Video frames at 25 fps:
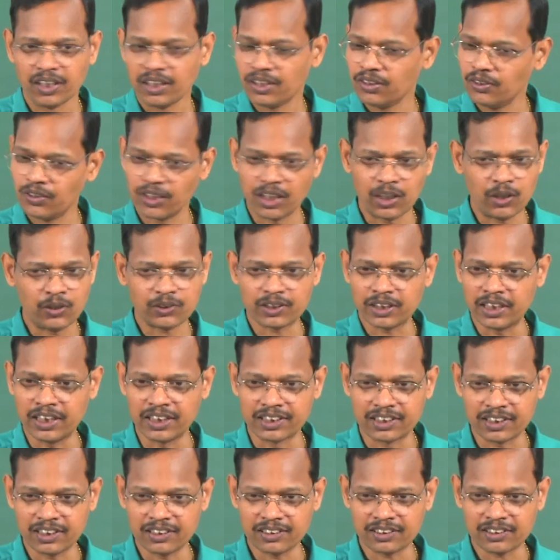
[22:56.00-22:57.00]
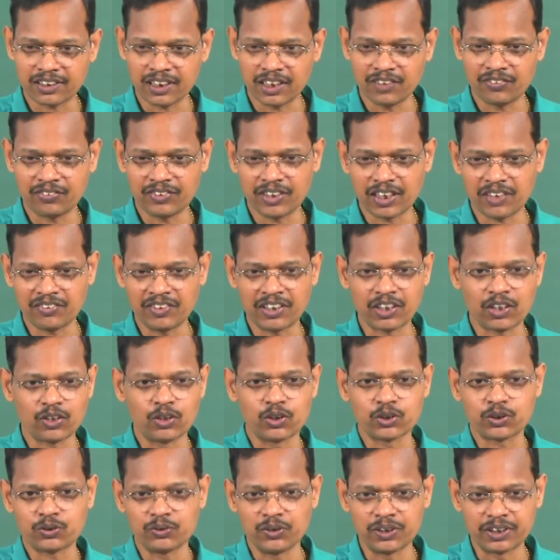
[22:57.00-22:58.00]
You can use a distance, right, if they are very
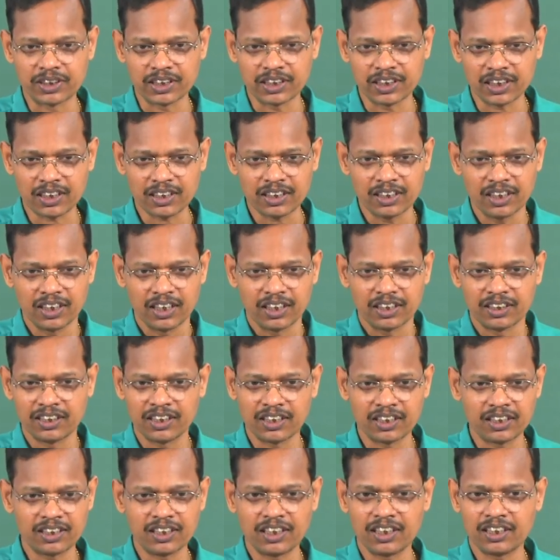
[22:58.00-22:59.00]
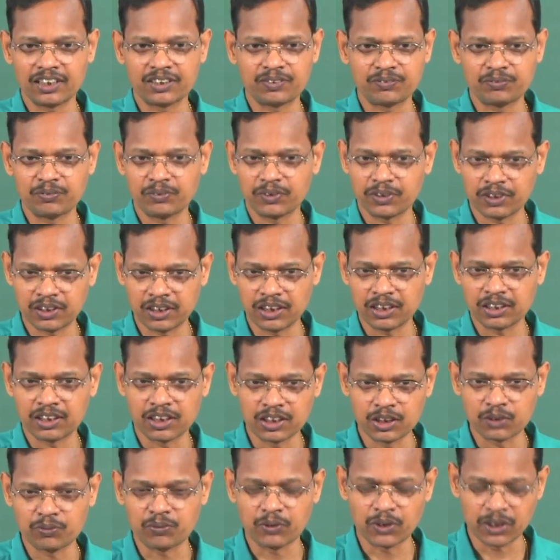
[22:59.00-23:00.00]
close to each other, then these
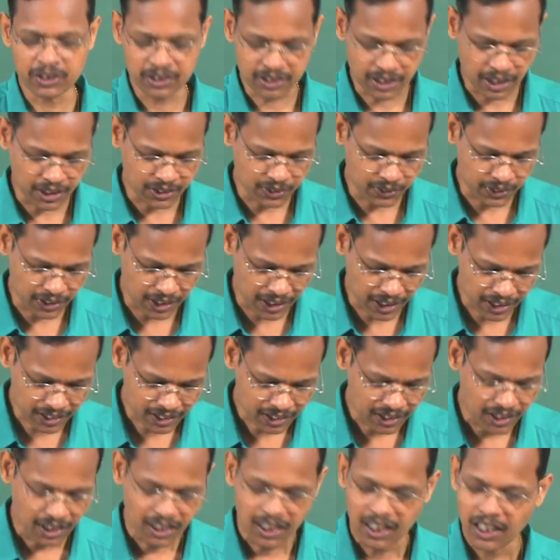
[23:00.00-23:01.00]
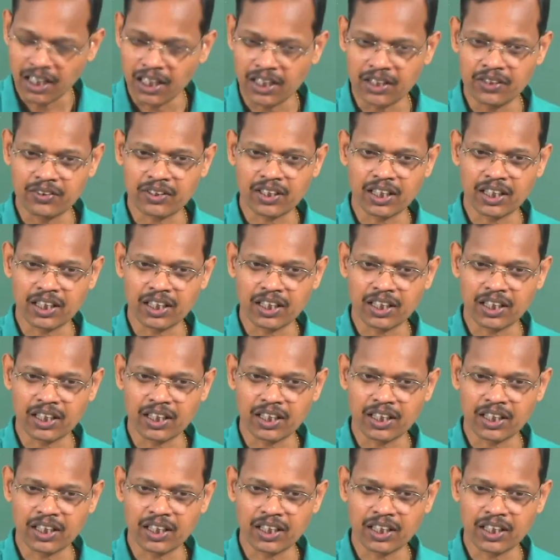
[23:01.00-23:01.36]
proteins try to interact, and you